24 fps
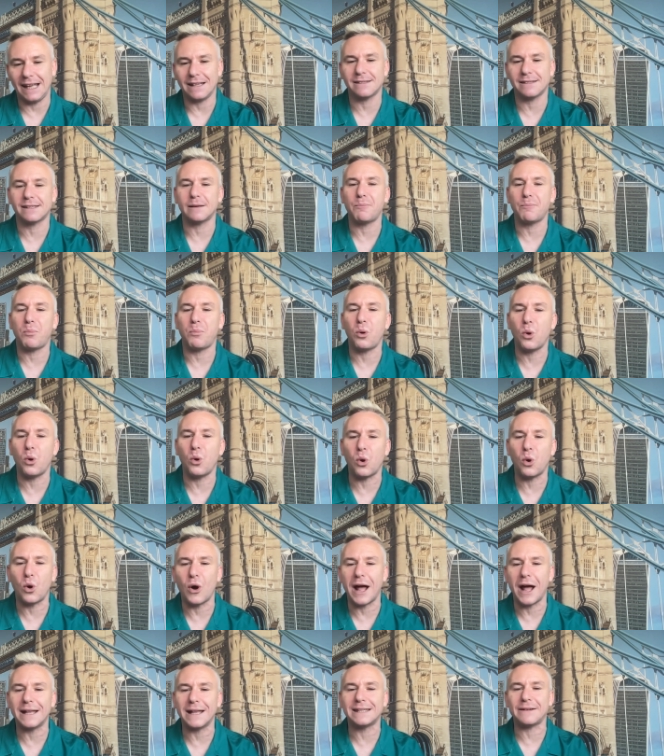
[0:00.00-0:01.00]
and
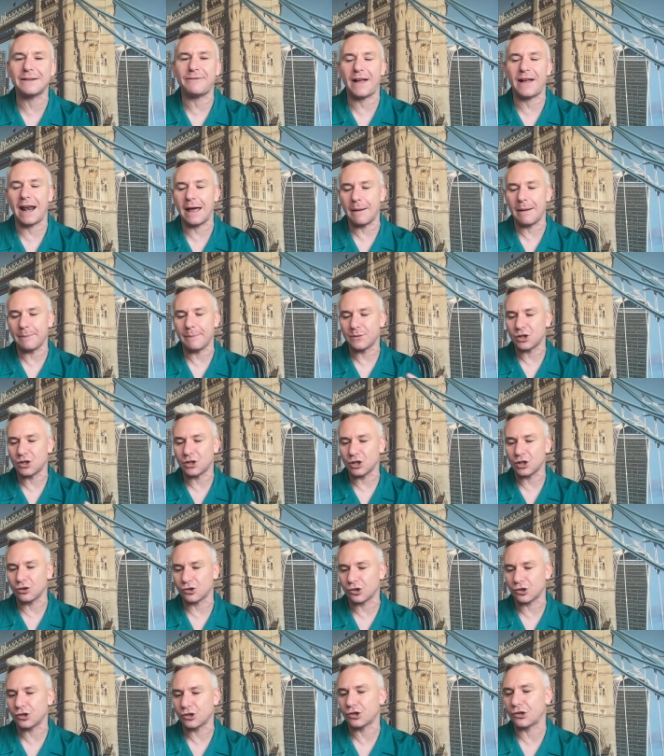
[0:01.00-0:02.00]
support and develop
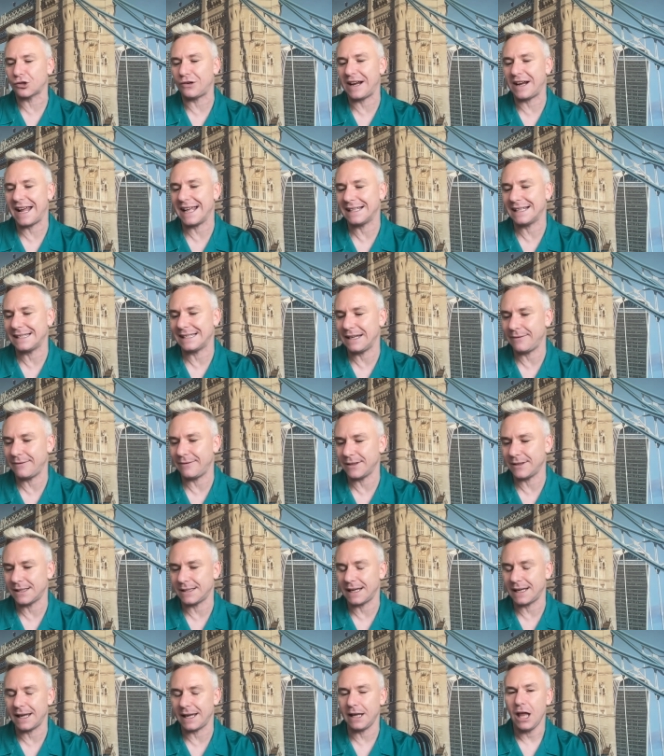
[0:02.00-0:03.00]
children's
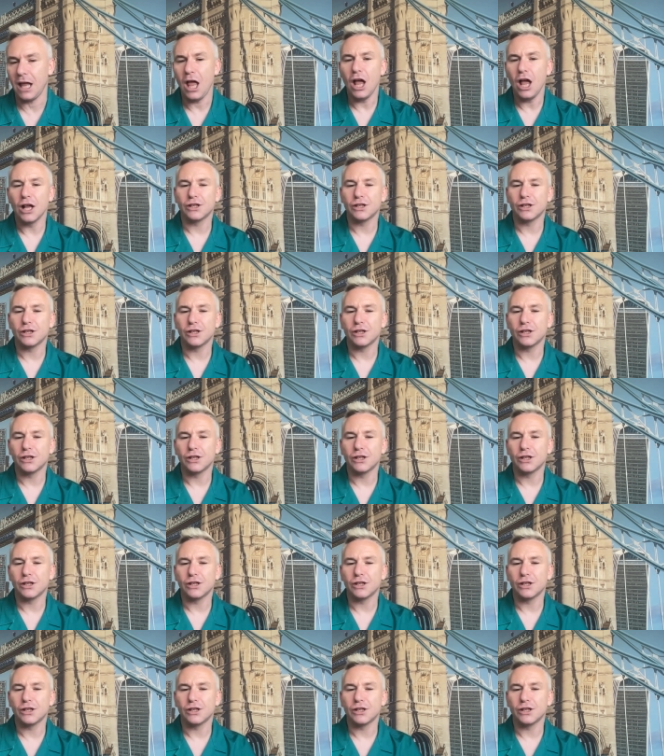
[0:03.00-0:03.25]
creativity.